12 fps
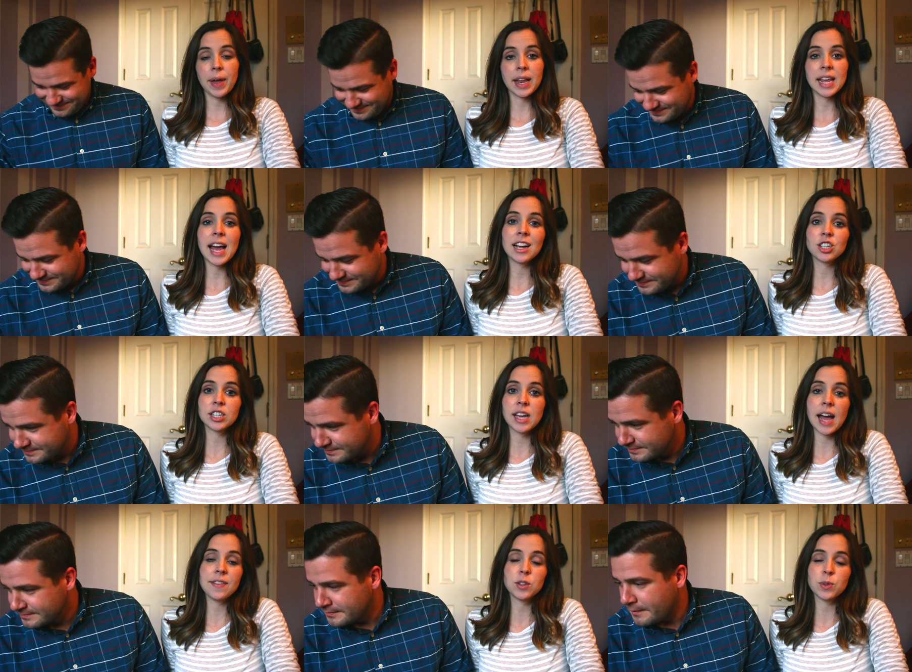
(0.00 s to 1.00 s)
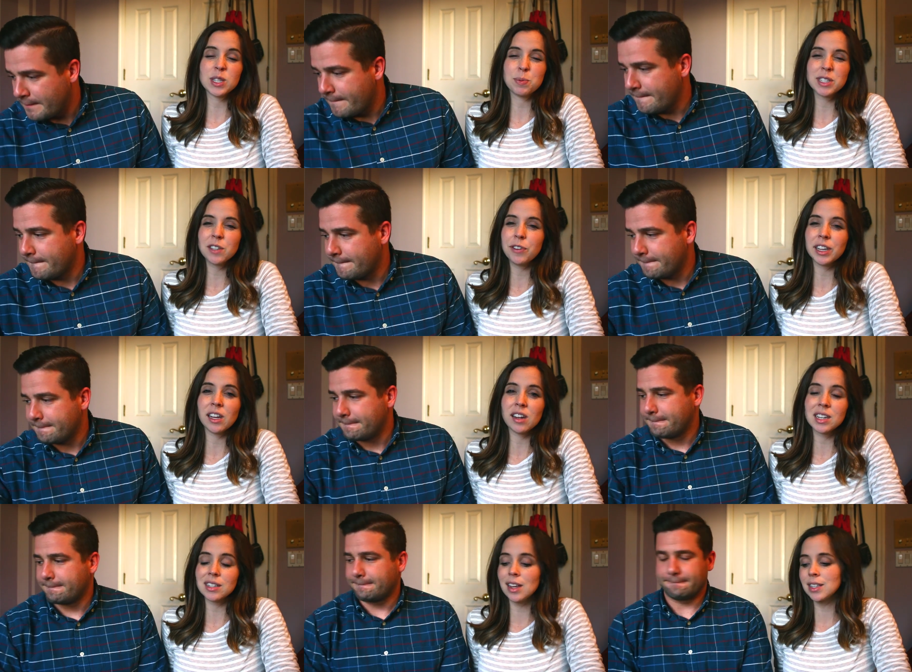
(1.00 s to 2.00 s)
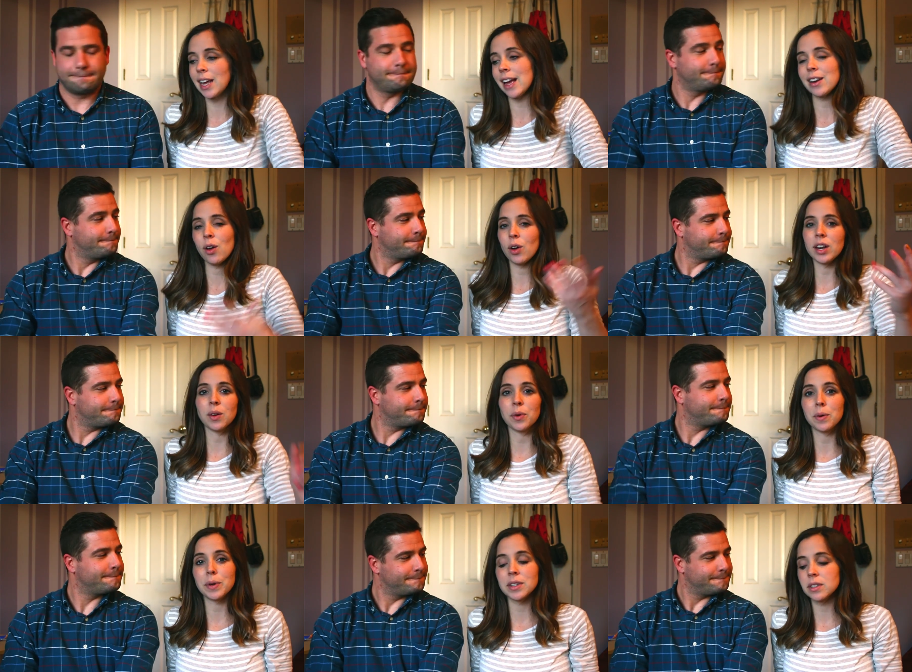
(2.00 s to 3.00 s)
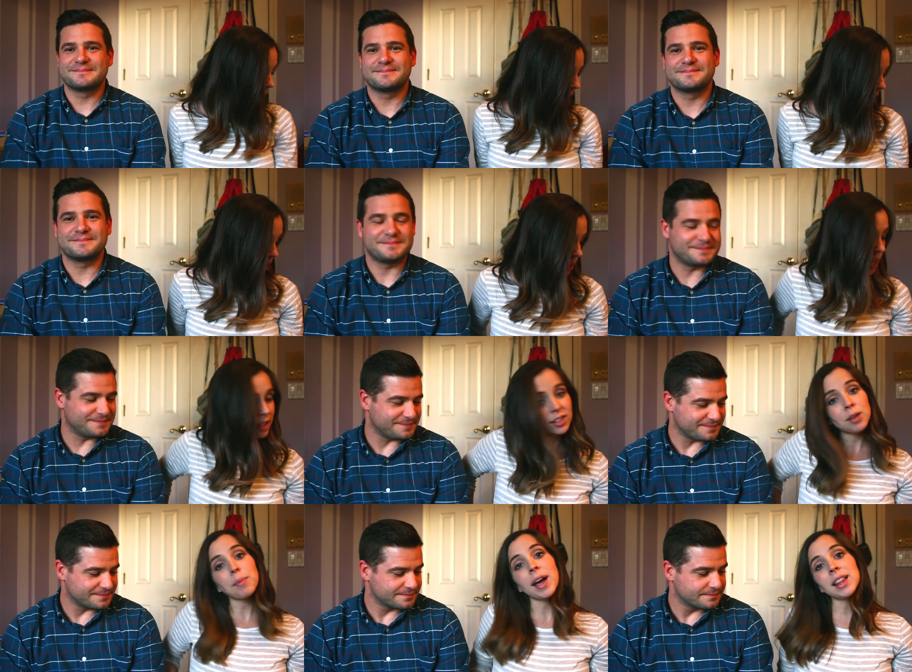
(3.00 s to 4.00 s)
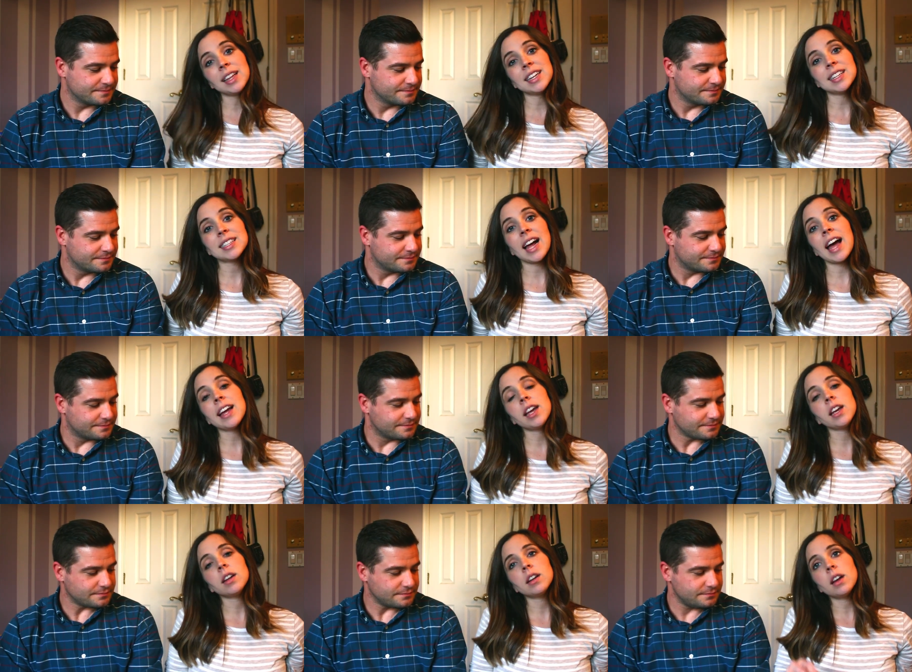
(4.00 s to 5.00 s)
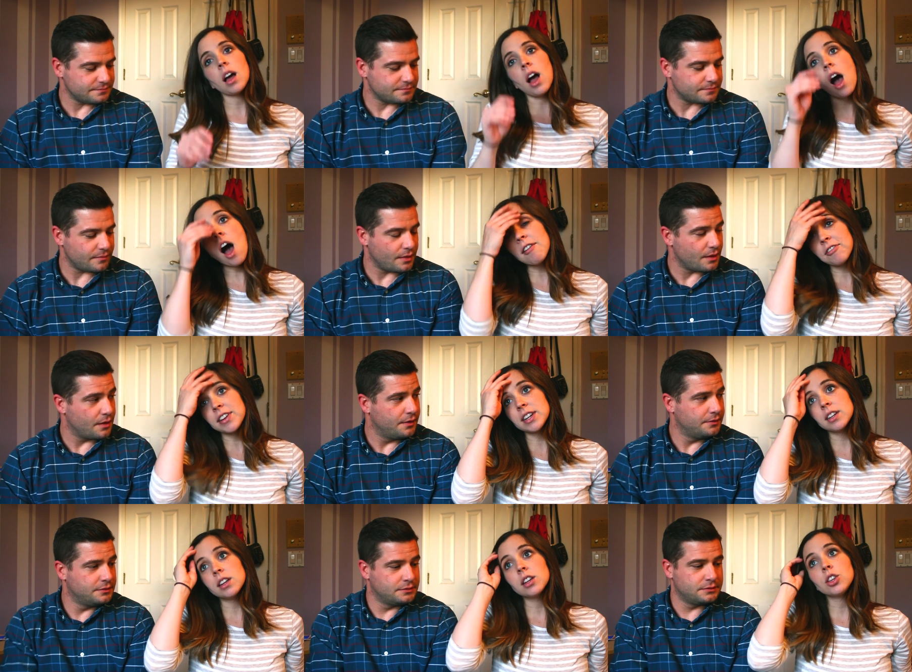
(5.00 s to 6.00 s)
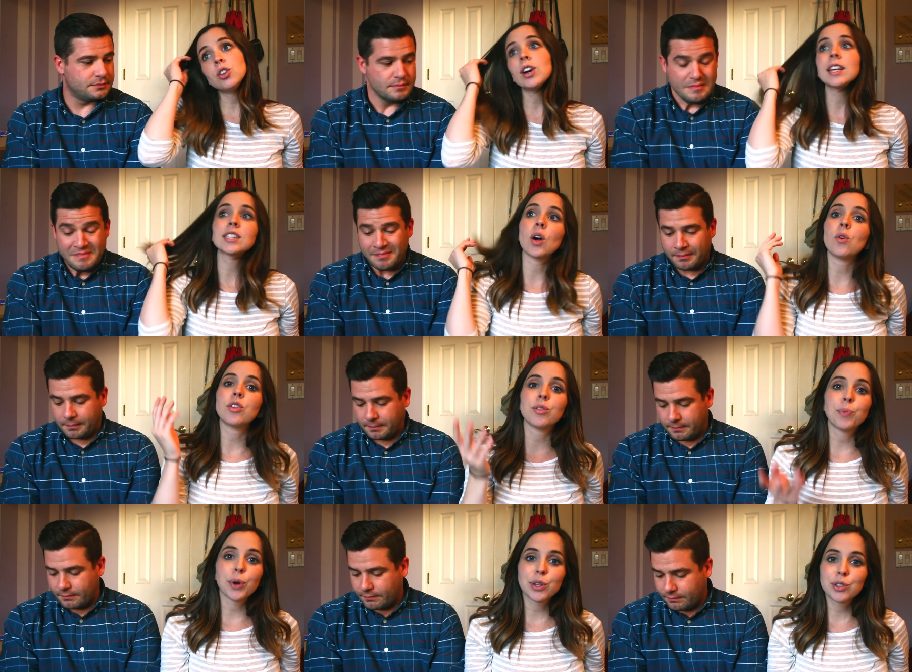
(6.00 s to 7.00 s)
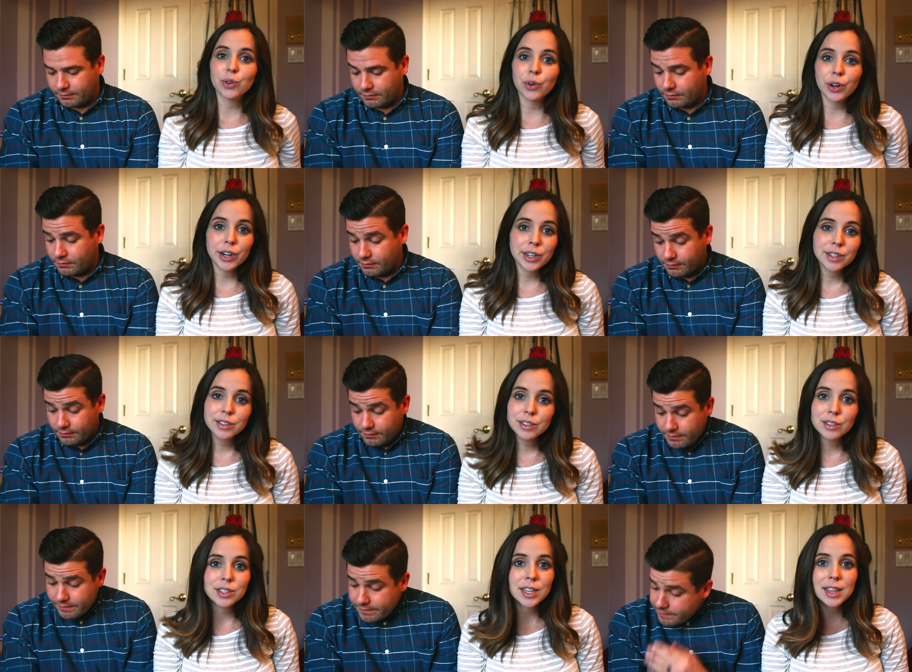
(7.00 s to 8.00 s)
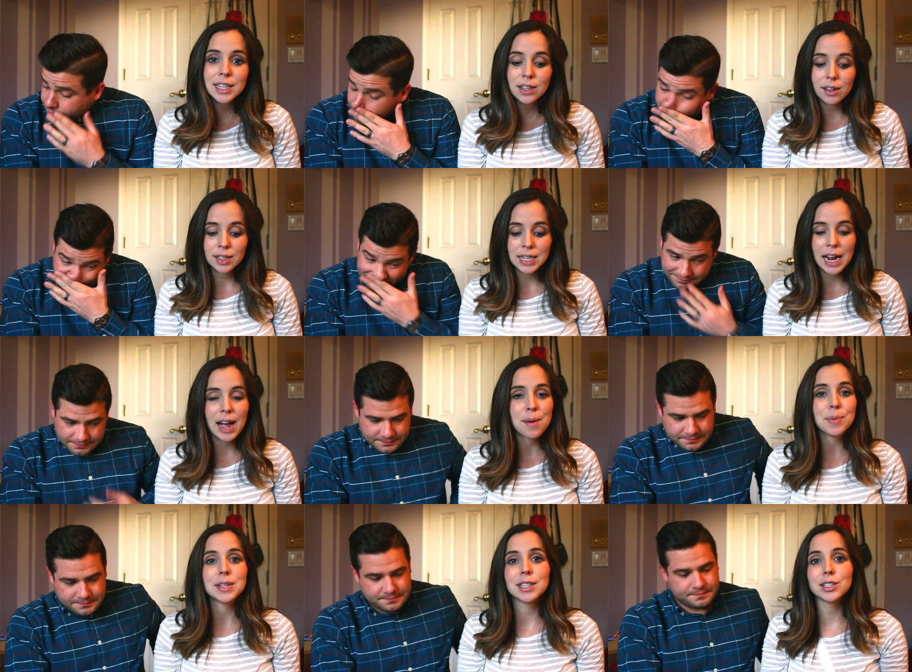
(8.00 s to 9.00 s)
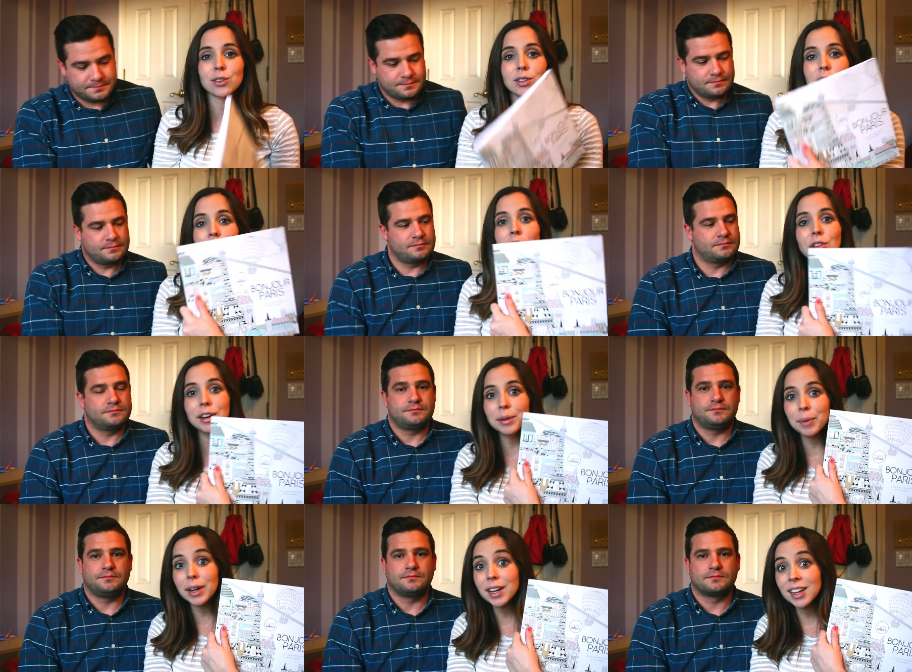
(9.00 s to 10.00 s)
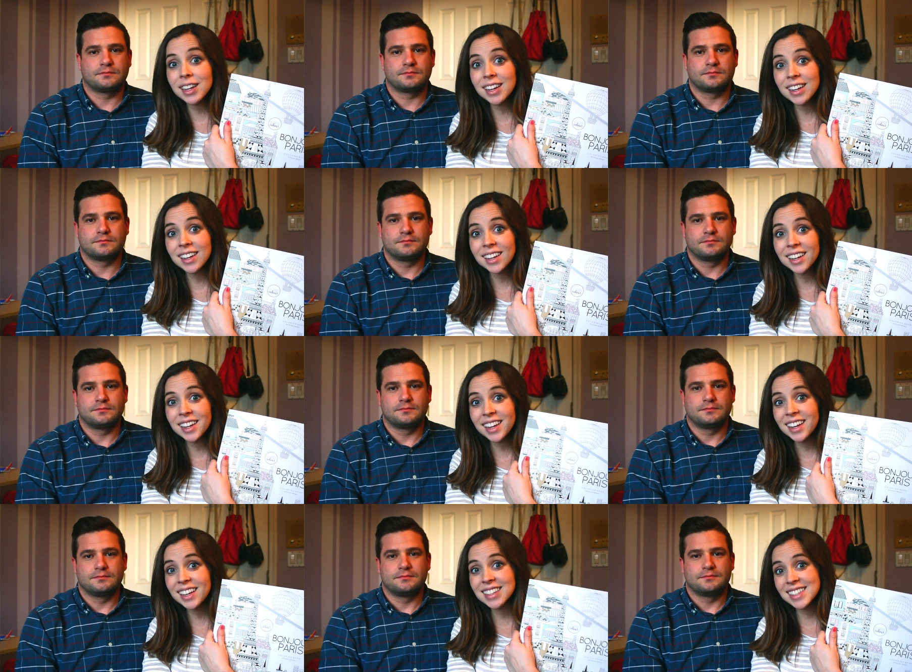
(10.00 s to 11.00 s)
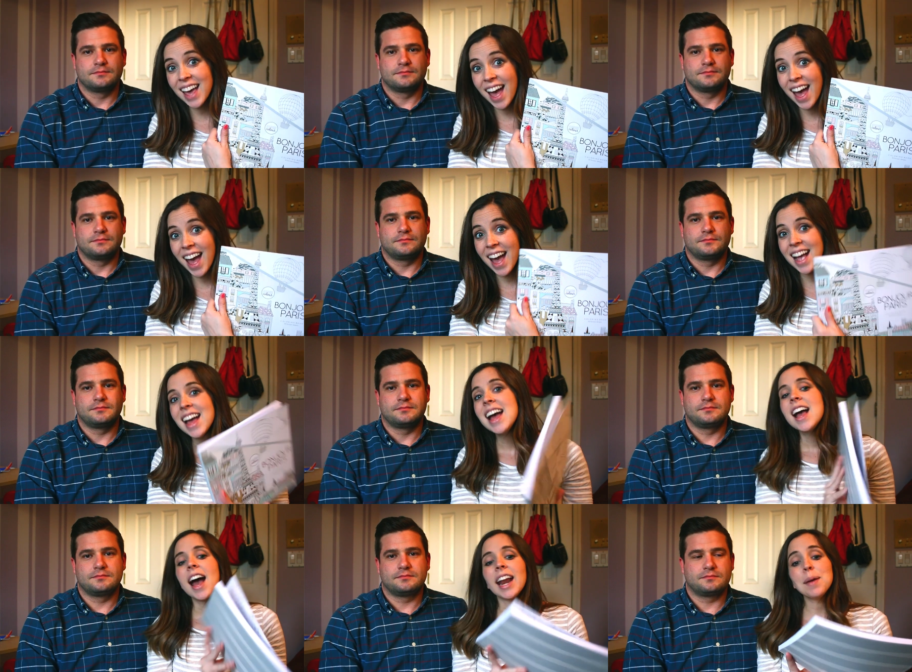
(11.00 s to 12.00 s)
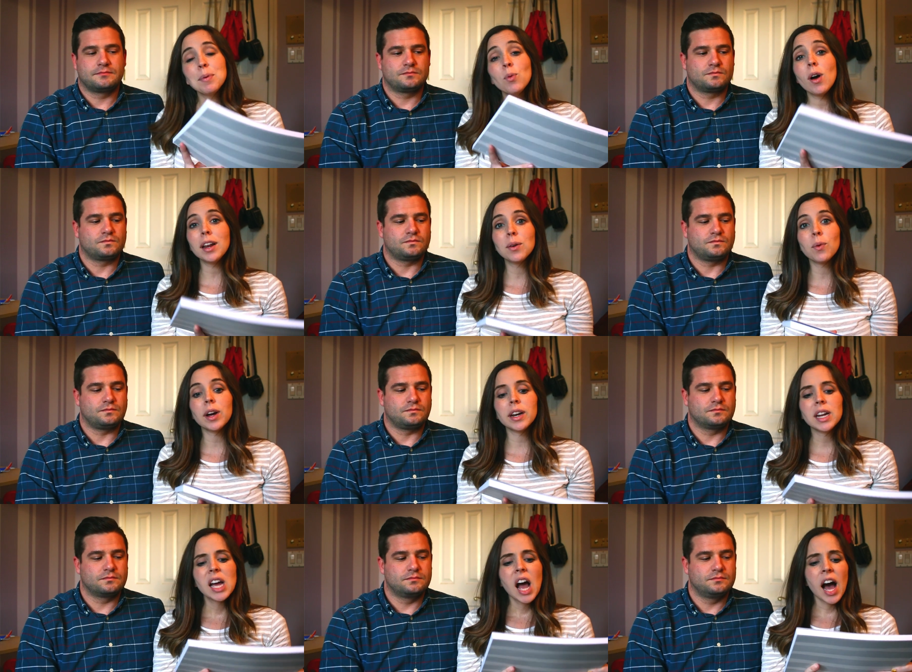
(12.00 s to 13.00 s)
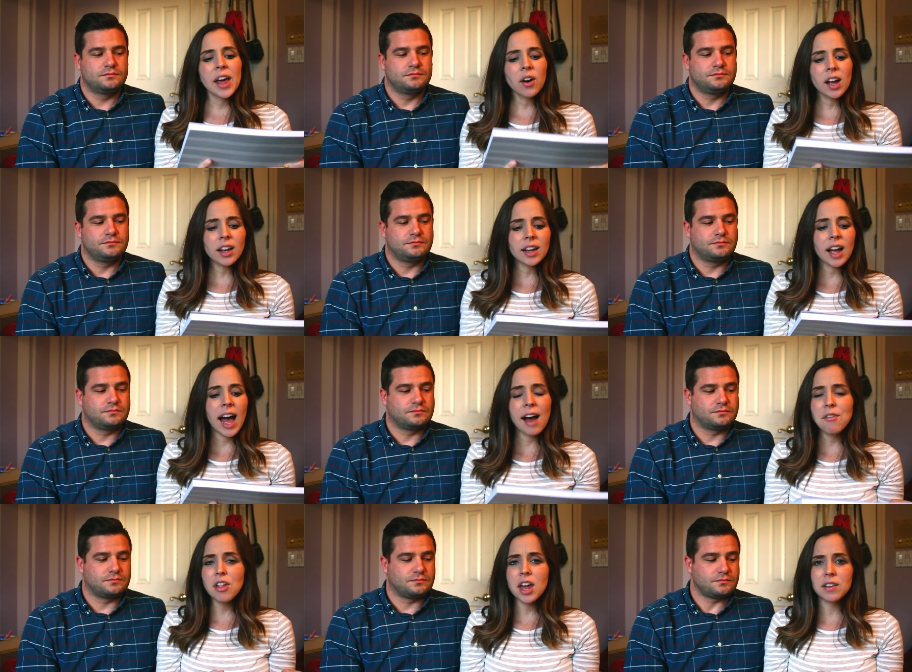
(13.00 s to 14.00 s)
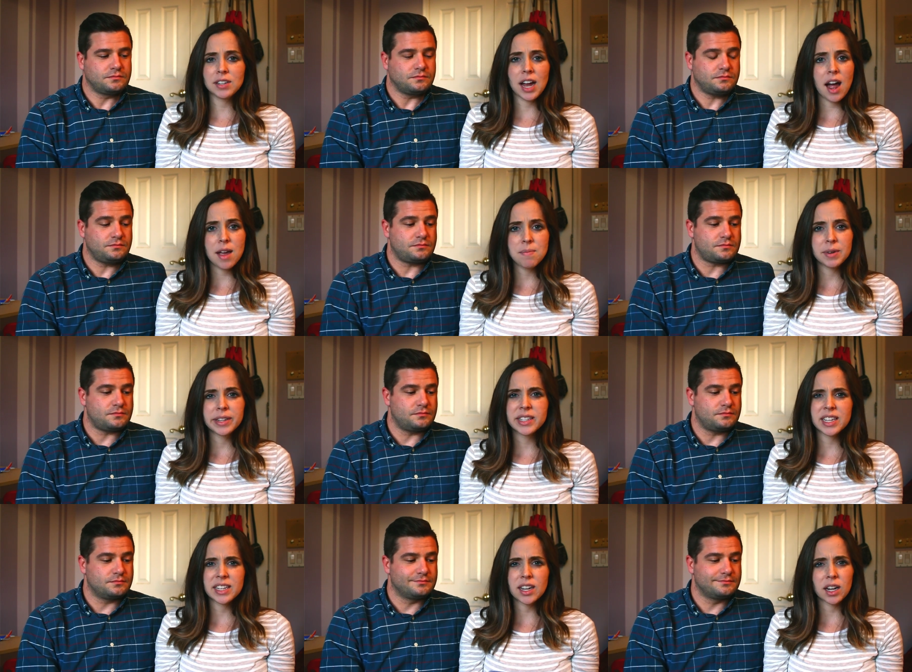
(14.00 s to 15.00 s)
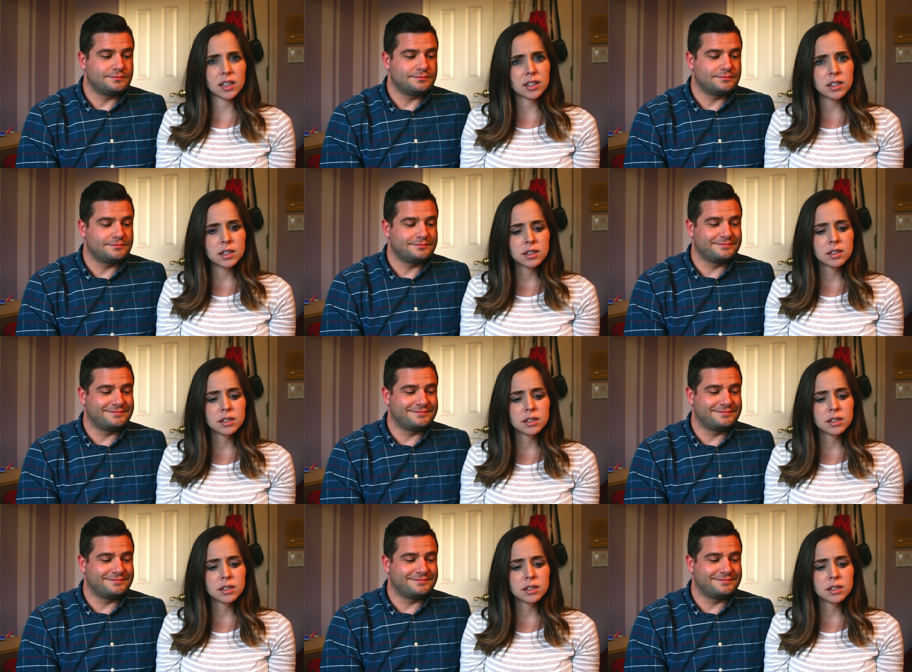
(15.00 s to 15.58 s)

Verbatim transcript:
Speaker 1: and he actually had this one specifically on his list. I had no idea what it was. Okay, next on my list, you guys go into the bookstore. You see these all the time, these adult coloring books. Yay! And I've been wanting one. I don't have a lot of time to sit and color.